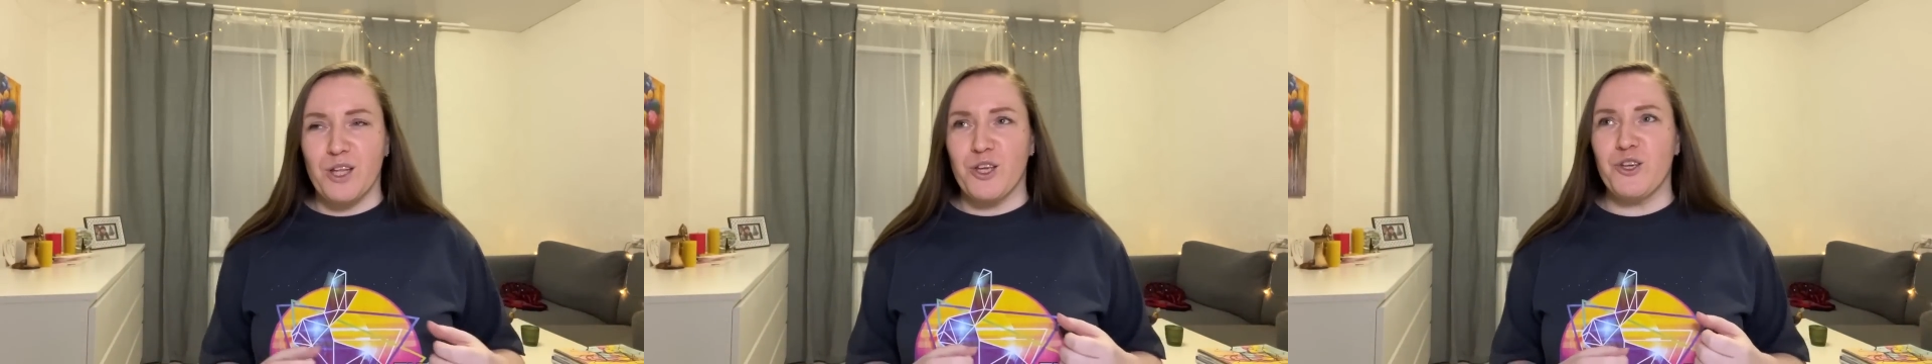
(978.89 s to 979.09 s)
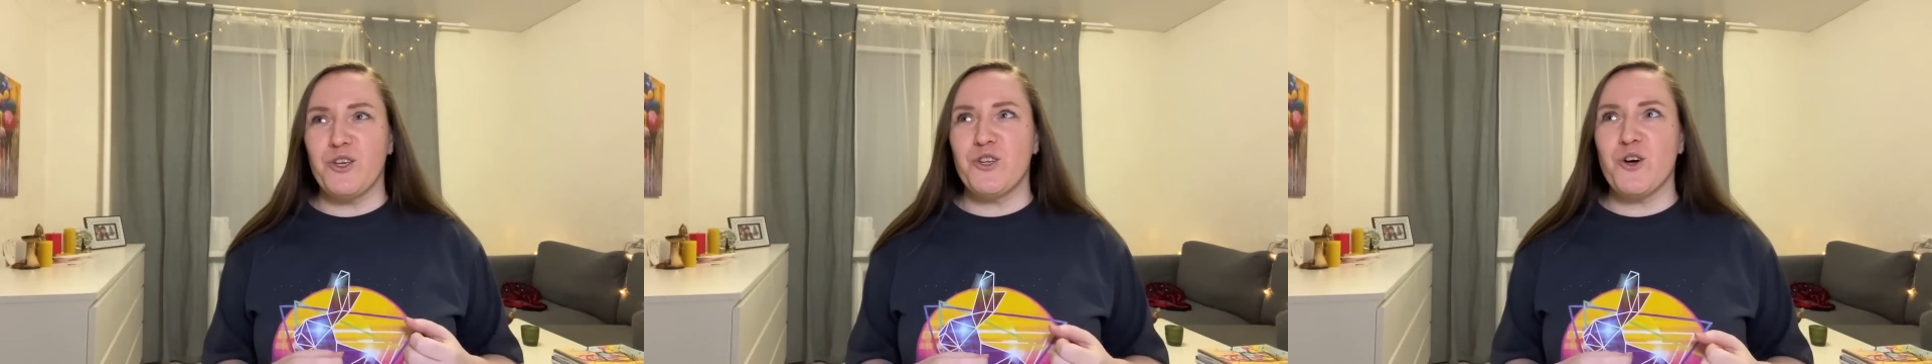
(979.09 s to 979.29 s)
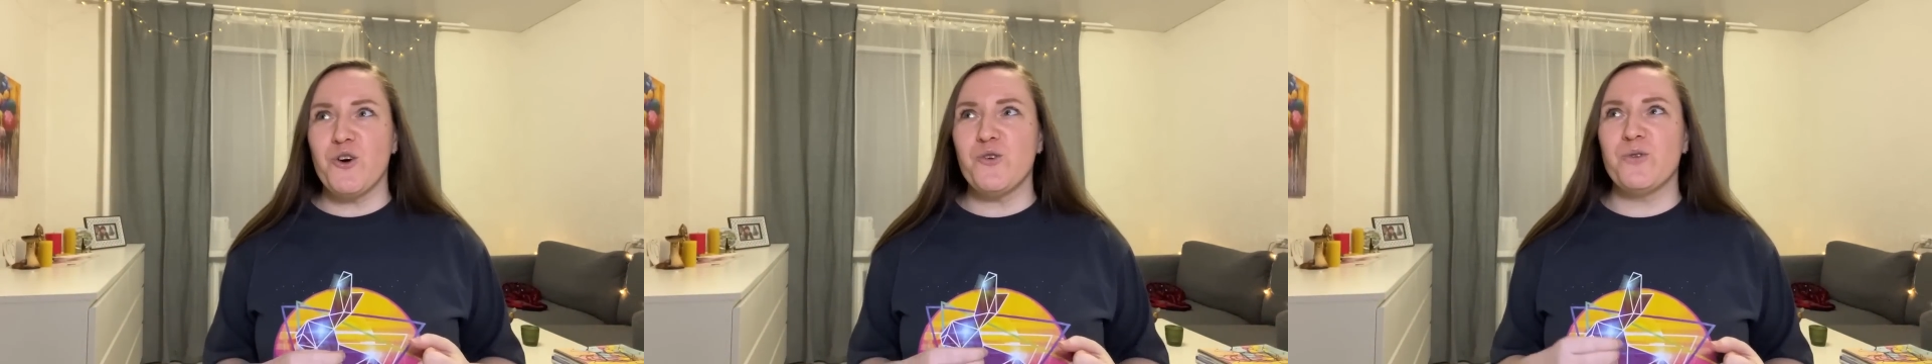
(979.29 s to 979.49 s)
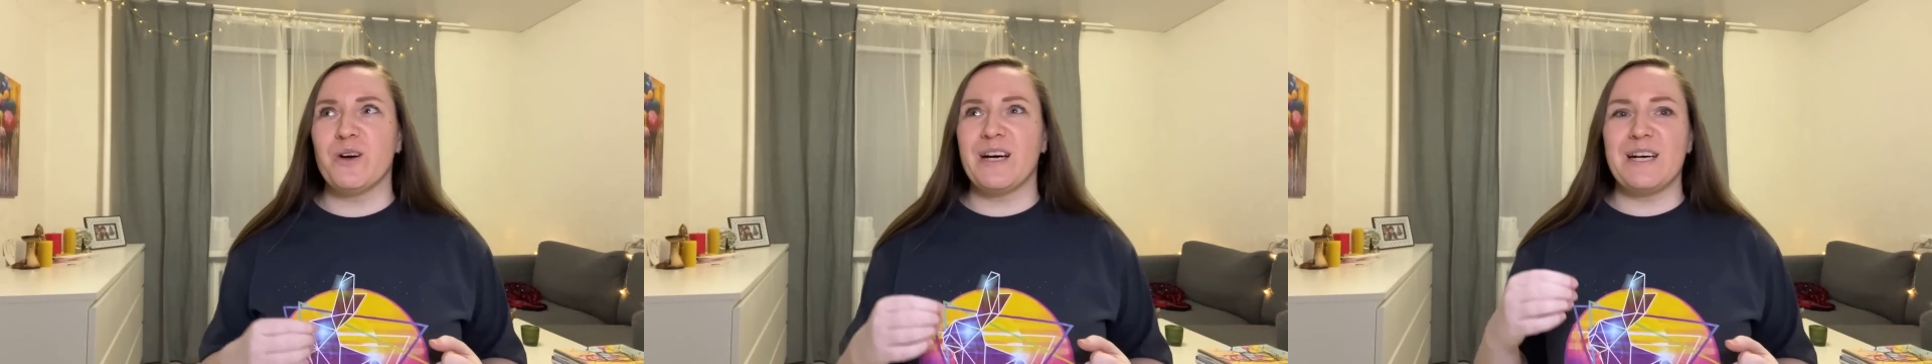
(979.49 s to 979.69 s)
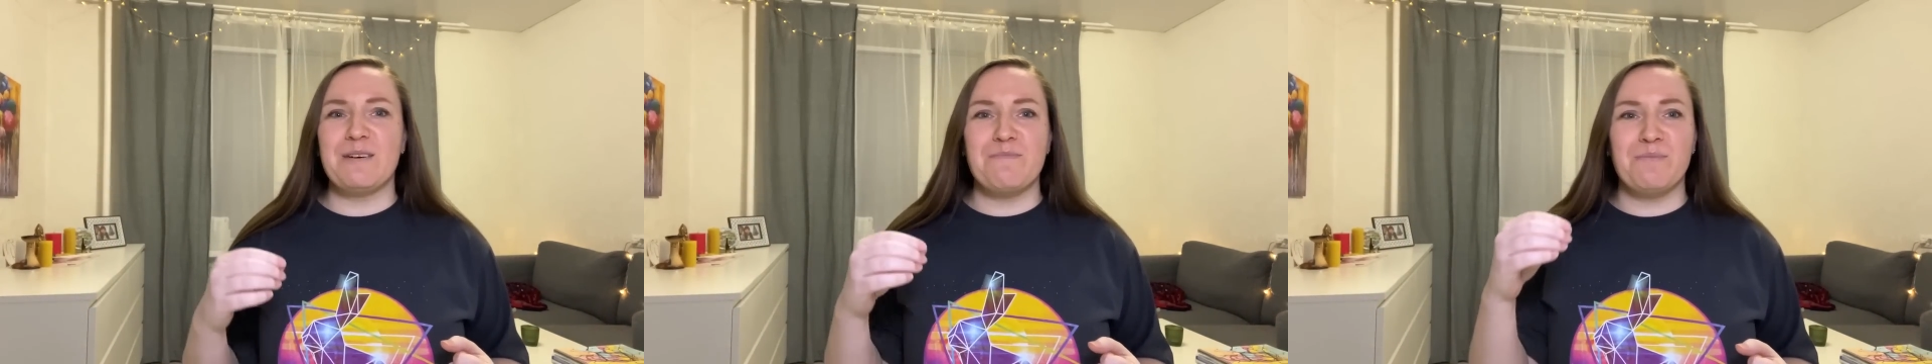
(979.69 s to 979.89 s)
You know,
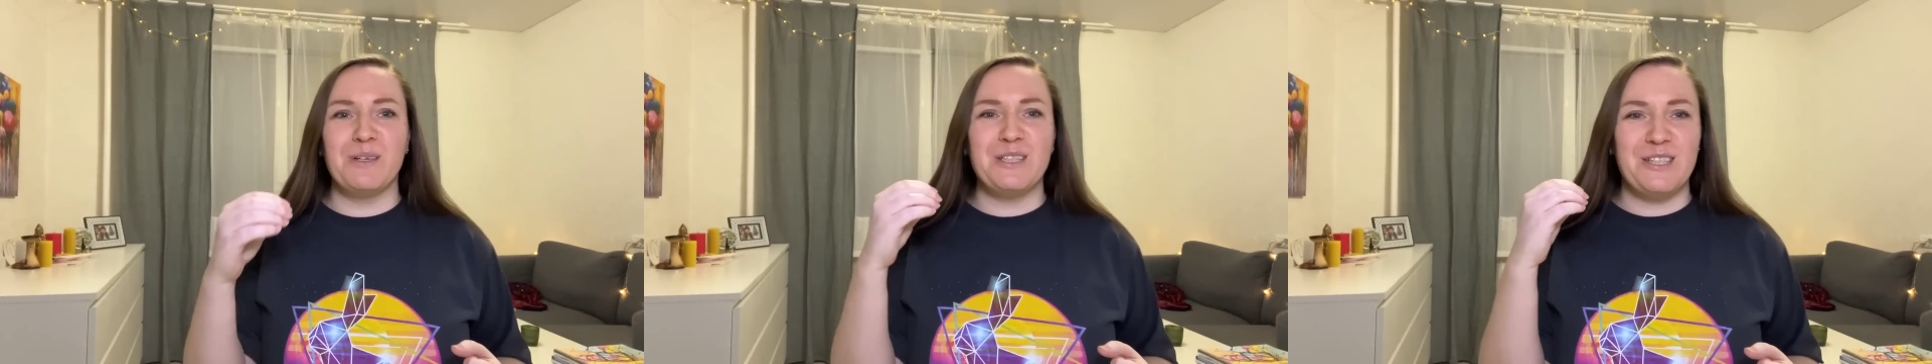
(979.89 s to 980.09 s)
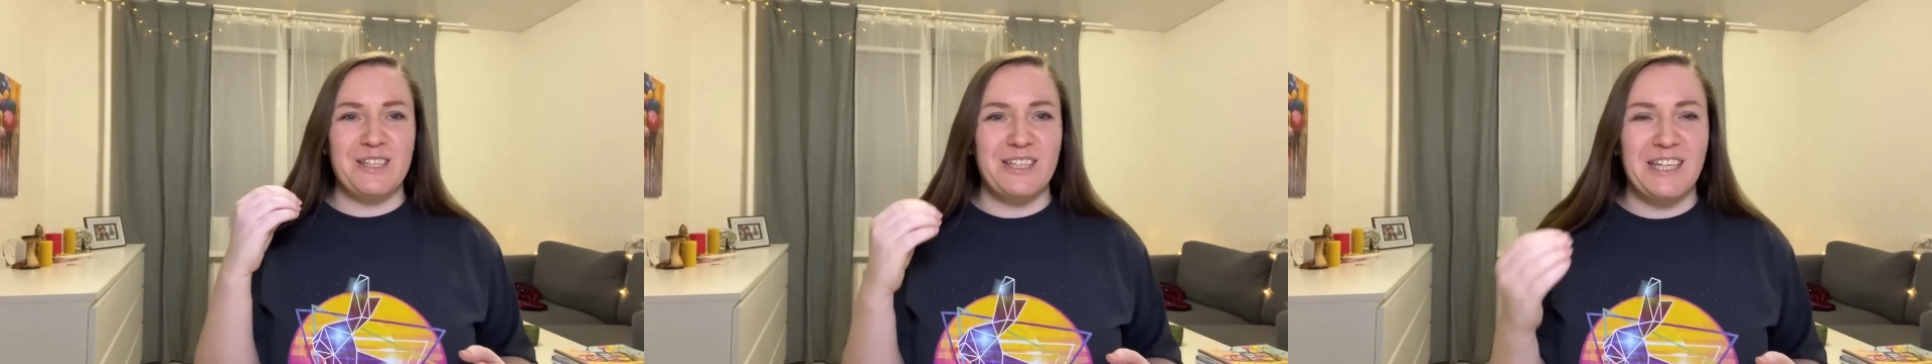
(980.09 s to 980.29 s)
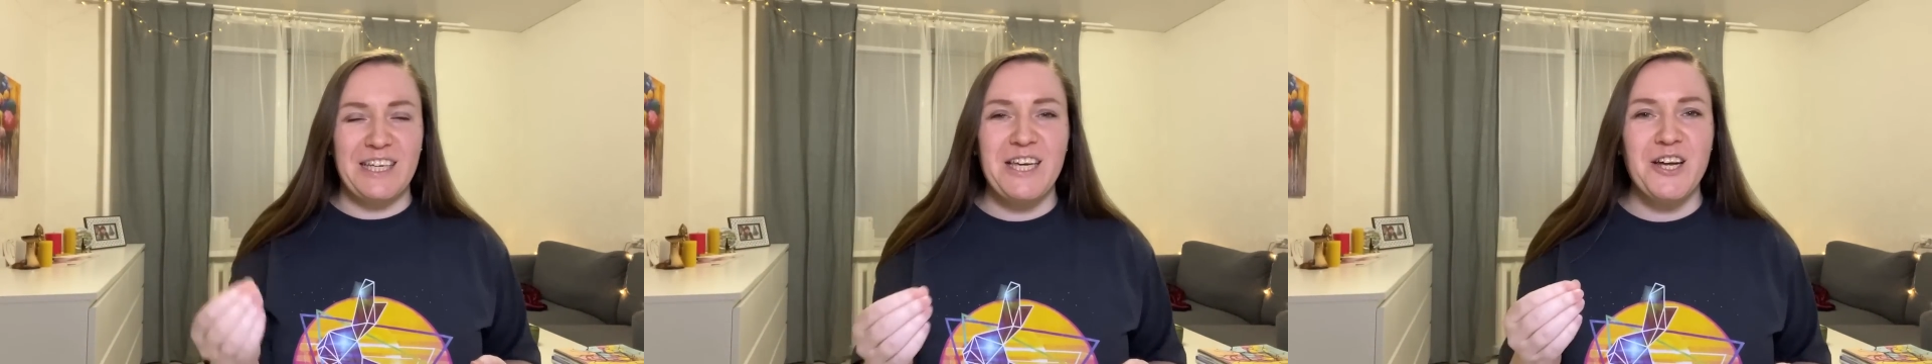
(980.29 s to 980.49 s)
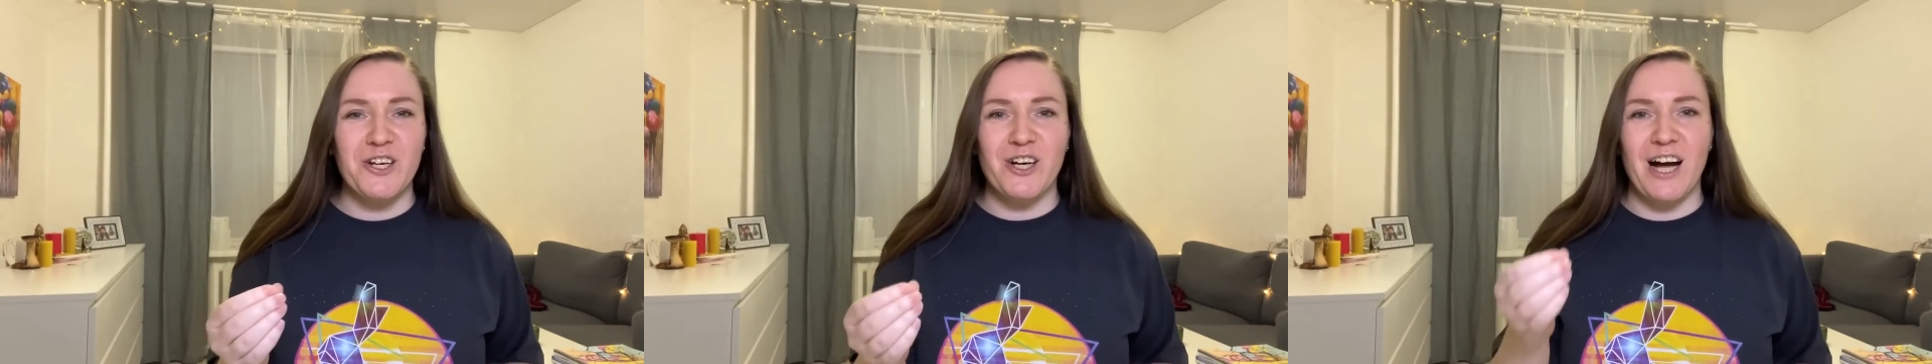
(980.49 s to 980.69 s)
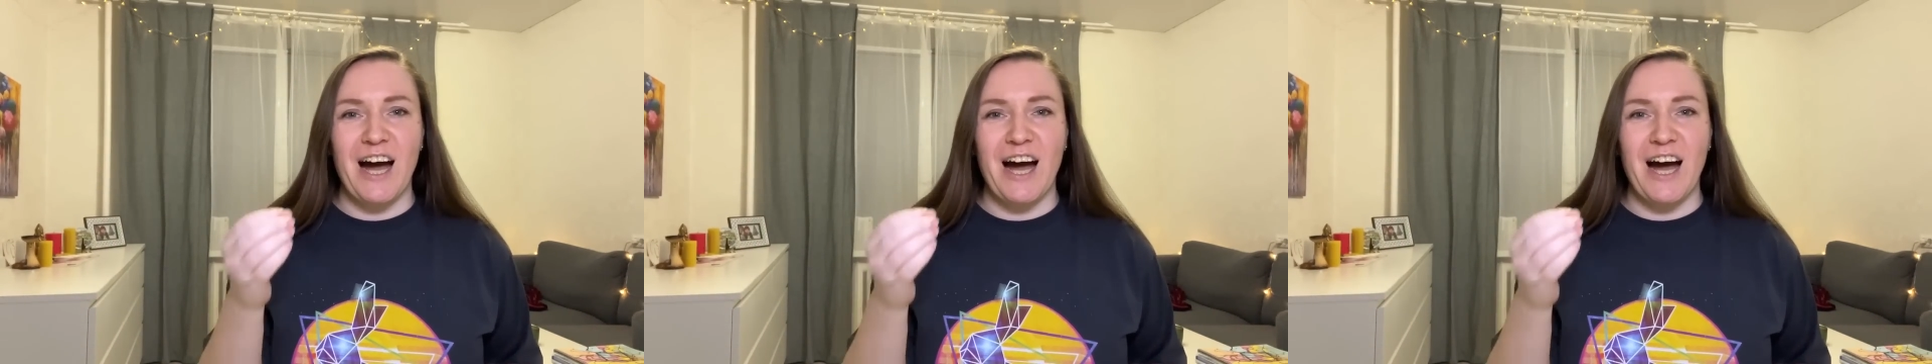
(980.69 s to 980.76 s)
but here